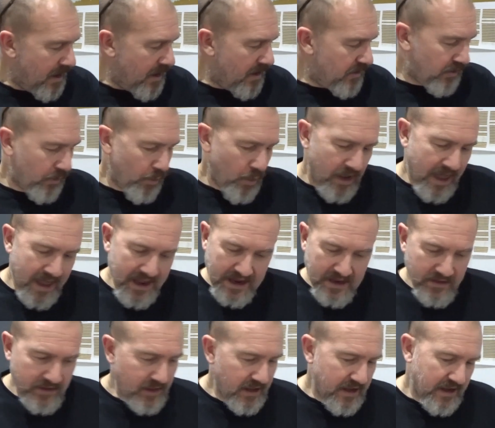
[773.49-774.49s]
So what that
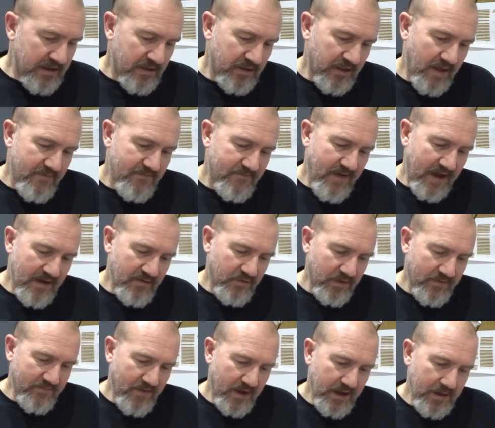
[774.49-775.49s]
is a factory
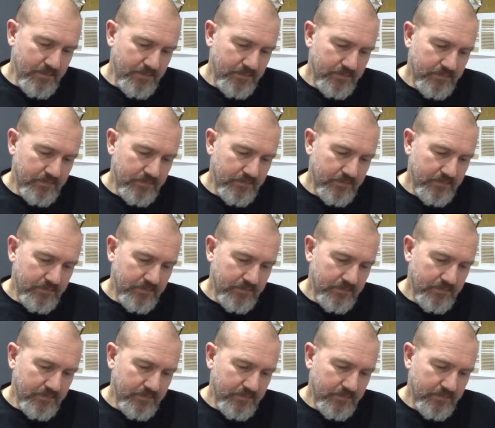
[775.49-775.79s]
funnel.